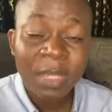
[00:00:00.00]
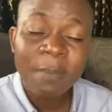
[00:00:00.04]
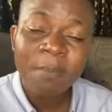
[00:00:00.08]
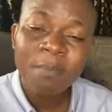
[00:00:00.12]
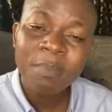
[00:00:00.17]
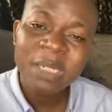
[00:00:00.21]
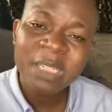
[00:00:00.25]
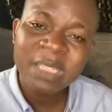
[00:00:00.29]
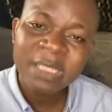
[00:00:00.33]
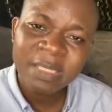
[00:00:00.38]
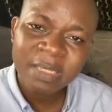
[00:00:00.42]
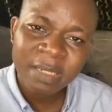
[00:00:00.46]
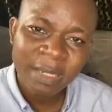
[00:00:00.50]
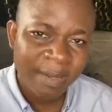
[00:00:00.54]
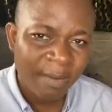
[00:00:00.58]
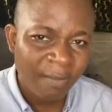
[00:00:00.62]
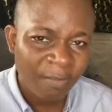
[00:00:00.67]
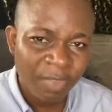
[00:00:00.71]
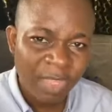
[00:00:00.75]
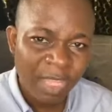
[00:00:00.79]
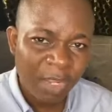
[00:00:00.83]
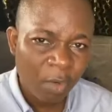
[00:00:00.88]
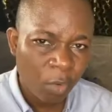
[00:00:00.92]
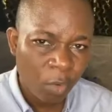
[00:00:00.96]
Please
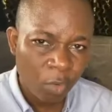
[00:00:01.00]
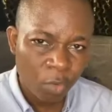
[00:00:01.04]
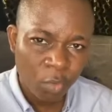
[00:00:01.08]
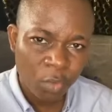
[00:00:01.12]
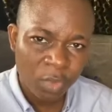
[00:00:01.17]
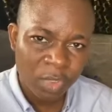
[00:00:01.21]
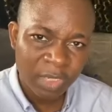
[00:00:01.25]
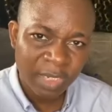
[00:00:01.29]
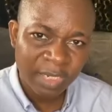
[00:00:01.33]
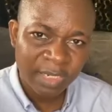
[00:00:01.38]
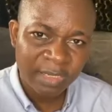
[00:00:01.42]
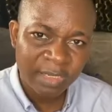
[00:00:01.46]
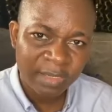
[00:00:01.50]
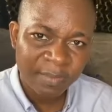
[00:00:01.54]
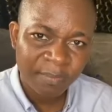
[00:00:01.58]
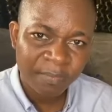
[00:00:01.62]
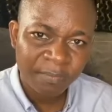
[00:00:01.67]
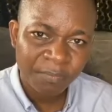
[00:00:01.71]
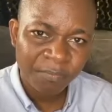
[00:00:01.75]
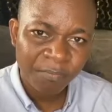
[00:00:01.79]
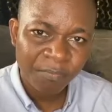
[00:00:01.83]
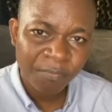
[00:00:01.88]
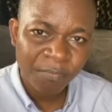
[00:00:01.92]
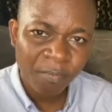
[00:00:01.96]
take all those things.
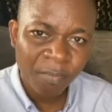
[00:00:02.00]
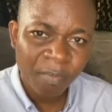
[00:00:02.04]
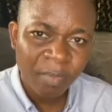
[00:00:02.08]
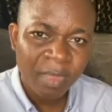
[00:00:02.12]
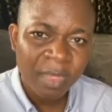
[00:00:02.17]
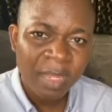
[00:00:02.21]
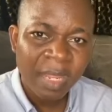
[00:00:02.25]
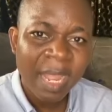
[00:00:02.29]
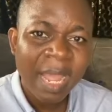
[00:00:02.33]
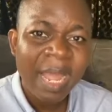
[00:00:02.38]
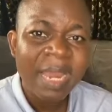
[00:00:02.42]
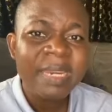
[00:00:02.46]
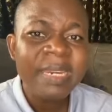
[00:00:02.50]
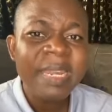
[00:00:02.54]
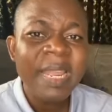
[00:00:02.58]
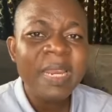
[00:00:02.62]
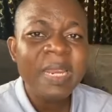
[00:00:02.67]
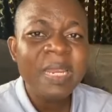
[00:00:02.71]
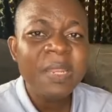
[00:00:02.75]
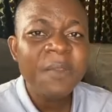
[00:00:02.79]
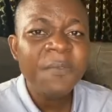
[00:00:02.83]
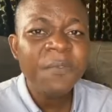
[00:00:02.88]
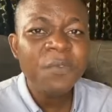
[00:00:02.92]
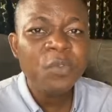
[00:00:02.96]
Mm? And
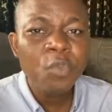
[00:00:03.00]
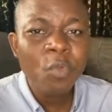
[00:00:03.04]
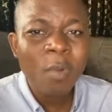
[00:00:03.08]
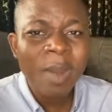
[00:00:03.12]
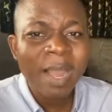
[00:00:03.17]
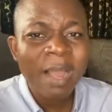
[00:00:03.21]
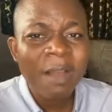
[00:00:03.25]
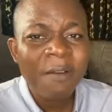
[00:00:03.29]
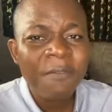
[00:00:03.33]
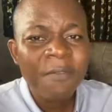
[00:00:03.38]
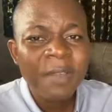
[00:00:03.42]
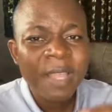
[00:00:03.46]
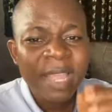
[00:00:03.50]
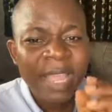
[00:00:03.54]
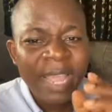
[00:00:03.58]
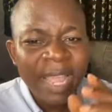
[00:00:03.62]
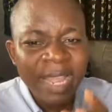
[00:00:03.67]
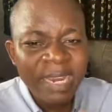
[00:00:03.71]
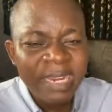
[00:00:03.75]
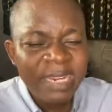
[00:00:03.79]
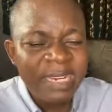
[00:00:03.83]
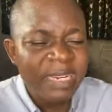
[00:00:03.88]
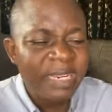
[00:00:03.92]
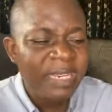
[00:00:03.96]
then if you have
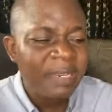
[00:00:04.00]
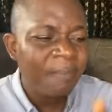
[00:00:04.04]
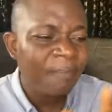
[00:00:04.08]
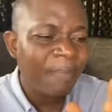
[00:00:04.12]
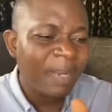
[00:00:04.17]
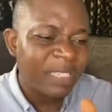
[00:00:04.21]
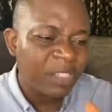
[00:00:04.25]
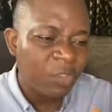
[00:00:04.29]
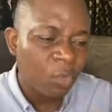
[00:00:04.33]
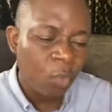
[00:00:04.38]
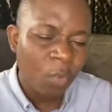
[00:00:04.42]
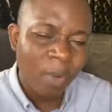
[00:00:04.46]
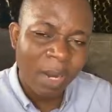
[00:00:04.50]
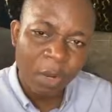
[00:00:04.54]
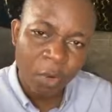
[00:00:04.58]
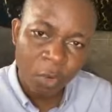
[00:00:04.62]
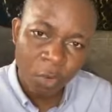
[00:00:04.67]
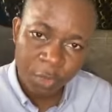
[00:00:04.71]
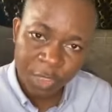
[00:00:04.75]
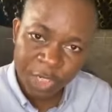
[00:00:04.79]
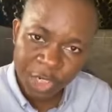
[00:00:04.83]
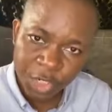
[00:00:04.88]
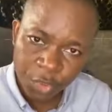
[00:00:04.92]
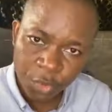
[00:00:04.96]
any particular
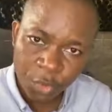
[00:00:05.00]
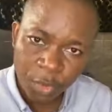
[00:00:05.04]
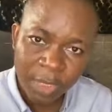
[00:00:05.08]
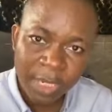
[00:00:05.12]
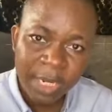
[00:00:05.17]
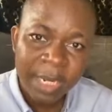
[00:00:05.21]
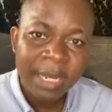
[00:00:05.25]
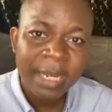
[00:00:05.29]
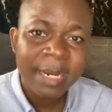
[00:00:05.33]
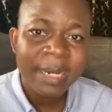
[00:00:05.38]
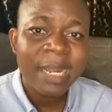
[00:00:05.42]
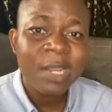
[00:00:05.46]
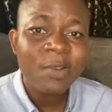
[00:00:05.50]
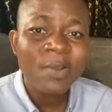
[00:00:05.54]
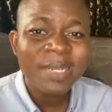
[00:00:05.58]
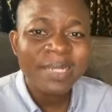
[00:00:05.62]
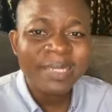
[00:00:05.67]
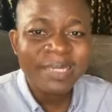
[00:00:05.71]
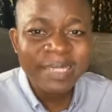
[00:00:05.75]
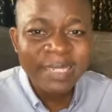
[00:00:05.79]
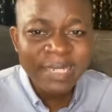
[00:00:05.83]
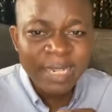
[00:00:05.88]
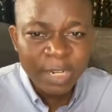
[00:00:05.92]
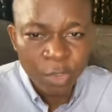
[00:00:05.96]
condition that you are
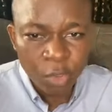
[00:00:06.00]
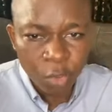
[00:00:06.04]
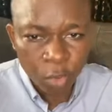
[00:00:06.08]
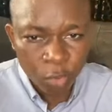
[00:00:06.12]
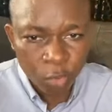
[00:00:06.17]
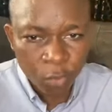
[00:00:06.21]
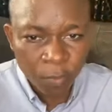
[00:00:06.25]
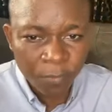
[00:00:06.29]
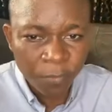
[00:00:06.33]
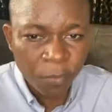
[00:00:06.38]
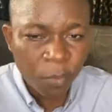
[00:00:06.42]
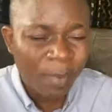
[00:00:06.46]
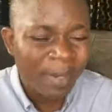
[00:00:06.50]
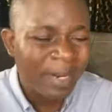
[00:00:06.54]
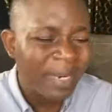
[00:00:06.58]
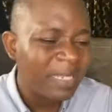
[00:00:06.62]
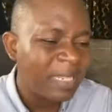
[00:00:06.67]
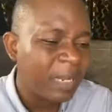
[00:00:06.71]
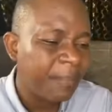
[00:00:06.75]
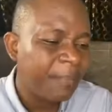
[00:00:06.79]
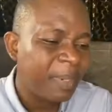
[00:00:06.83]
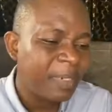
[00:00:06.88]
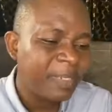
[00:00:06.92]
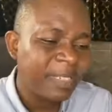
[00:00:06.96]
seeing a doctor for, whether it's
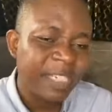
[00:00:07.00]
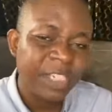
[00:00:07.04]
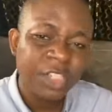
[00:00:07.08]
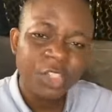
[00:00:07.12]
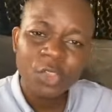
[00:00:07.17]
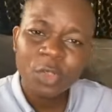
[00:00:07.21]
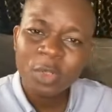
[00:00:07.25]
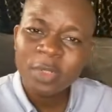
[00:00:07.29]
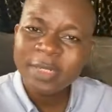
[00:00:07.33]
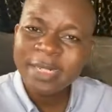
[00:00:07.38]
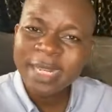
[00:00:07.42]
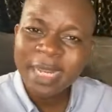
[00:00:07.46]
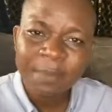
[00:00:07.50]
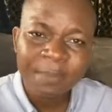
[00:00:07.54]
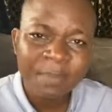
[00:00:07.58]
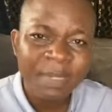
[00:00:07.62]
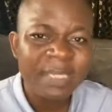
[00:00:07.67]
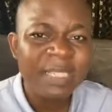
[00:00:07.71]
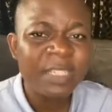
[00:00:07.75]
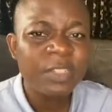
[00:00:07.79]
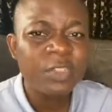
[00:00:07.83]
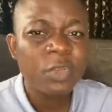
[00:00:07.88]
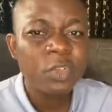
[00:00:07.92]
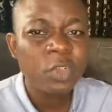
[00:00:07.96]
hypertension,
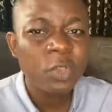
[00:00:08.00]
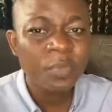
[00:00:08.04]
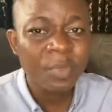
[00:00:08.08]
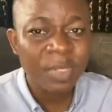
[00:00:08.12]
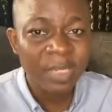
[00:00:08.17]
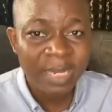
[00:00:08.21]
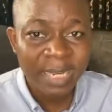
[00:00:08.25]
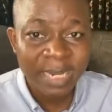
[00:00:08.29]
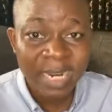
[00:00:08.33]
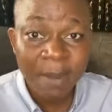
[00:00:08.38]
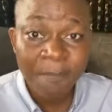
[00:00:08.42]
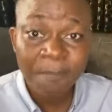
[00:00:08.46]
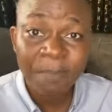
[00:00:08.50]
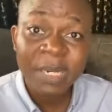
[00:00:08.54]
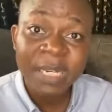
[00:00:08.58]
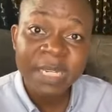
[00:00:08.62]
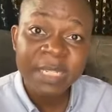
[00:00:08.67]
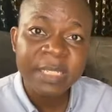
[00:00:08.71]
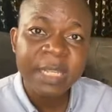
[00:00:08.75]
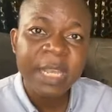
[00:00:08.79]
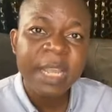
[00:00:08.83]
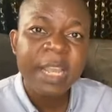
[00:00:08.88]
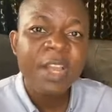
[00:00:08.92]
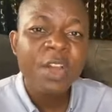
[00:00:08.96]
diabetes, or something like that,
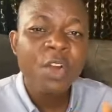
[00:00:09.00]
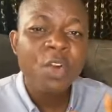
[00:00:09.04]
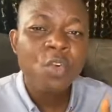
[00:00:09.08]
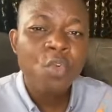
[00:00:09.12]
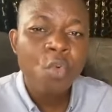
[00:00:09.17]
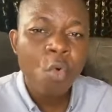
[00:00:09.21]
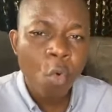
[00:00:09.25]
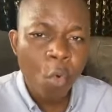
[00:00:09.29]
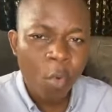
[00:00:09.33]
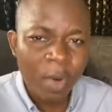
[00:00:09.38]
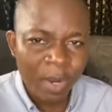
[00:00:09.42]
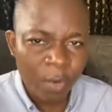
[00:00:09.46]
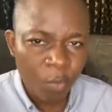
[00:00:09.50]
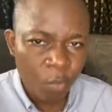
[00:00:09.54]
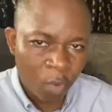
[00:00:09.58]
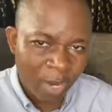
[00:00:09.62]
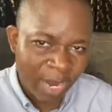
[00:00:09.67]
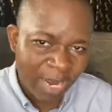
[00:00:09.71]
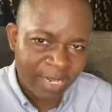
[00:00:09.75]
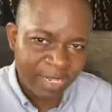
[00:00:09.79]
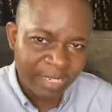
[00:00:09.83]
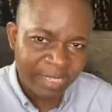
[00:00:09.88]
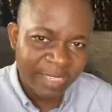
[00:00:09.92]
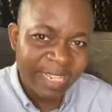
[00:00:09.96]
please go
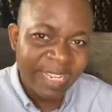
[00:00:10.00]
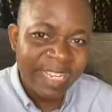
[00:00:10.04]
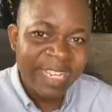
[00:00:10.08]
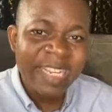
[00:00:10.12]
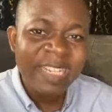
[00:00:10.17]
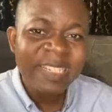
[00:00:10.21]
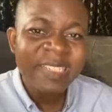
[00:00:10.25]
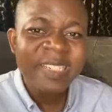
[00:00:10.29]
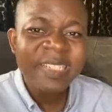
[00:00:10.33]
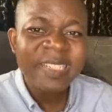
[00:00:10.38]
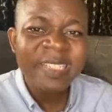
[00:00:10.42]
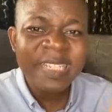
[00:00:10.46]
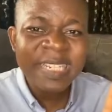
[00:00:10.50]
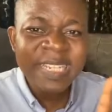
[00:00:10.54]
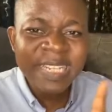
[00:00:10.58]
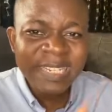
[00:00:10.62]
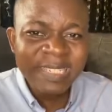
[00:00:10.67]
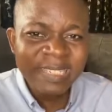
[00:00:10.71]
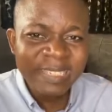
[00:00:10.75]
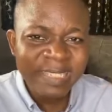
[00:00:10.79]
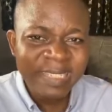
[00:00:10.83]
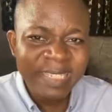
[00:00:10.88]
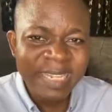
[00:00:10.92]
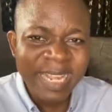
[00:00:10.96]
regularly. It is
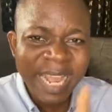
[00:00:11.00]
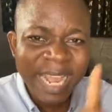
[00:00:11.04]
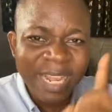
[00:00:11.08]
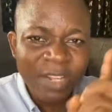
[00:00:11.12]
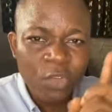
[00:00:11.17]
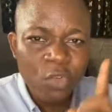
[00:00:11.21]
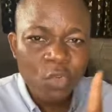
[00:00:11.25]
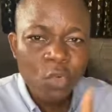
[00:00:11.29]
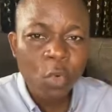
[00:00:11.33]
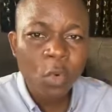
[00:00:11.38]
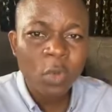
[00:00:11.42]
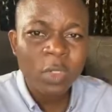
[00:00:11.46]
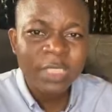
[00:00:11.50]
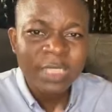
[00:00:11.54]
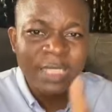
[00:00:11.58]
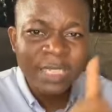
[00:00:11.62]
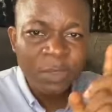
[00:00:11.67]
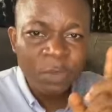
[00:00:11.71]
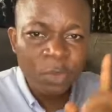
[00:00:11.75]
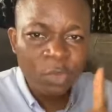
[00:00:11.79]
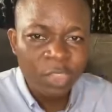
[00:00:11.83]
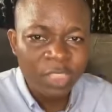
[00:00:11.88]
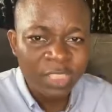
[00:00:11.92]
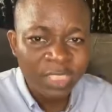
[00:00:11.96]
easier to
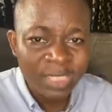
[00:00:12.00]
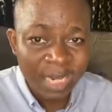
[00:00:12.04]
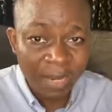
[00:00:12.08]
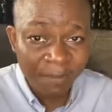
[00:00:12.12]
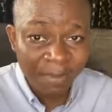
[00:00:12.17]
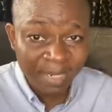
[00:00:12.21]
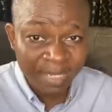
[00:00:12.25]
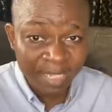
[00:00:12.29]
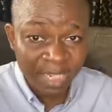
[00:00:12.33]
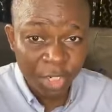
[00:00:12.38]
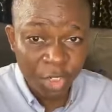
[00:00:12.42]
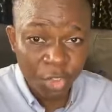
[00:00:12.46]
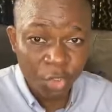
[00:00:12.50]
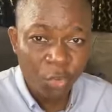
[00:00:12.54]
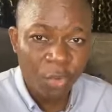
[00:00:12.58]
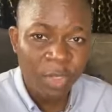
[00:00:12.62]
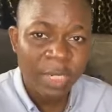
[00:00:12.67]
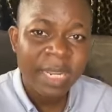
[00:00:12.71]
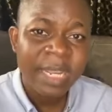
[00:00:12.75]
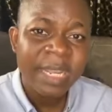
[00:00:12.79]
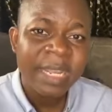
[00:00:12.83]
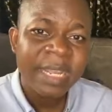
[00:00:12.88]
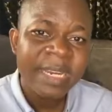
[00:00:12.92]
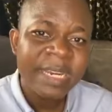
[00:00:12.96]
continue treating hypertension
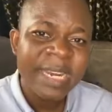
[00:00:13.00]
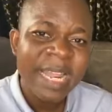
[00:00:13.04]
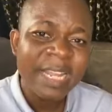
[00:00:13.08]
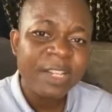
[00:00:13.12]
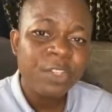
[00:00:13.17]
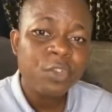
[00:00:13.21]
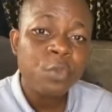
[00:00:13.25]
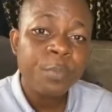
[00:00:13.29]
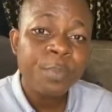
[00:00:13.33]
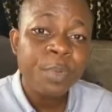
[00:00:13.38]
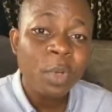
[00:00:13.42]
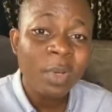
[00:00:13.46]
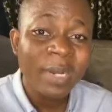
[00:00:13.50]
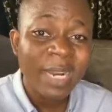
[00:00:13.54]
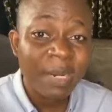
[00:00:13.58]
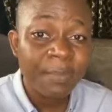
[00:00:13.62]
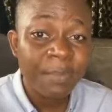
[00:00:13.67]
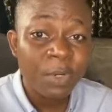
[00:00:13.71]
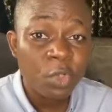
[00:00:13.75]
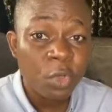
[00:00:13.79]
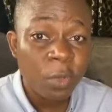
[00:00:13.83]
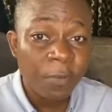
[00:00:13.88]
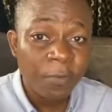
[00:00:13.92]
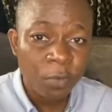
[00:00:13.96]
than to be on
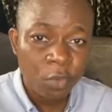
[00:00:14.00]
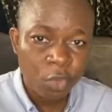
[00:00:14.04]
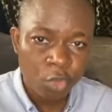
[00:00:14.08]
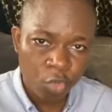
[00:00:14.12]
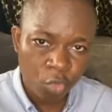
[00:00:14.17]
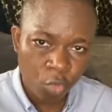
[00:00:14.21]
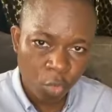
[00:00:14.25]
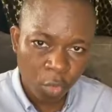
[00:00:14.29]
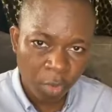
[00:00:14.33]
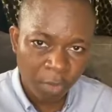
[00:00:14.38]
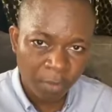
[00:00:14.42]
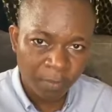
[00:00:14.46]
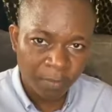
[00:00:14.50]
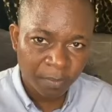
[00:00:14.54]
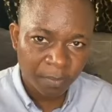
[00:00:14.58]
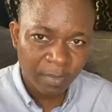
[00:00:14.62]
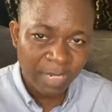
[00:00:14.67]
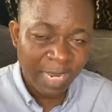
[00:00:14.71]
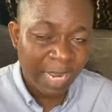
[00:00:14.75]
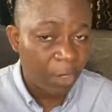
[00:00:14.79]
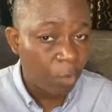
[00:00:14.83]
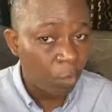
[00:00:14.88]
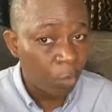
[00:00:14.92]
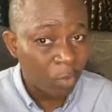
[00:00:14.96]
admission for stroke.
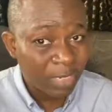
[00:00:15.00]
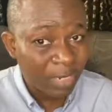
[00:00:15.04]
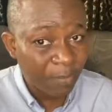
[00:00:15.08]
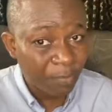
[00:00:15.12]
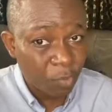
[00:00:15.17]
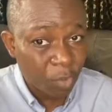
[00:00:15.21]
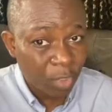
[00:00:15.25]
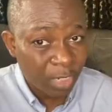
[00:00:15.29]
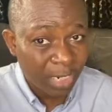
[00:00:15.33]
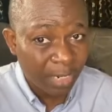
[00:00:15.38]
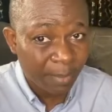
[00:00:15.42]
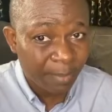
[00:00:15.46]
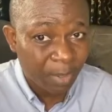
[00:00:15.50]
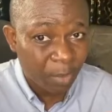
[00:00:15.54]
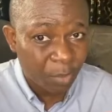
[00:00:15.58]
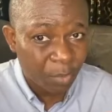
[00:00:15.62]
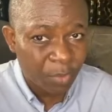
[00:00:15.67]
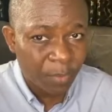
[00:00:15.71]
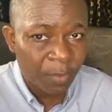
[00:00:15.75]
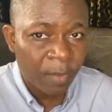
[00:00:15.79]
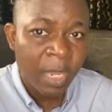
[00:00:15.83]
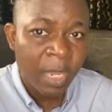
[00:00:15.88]
I know what I'm talking about.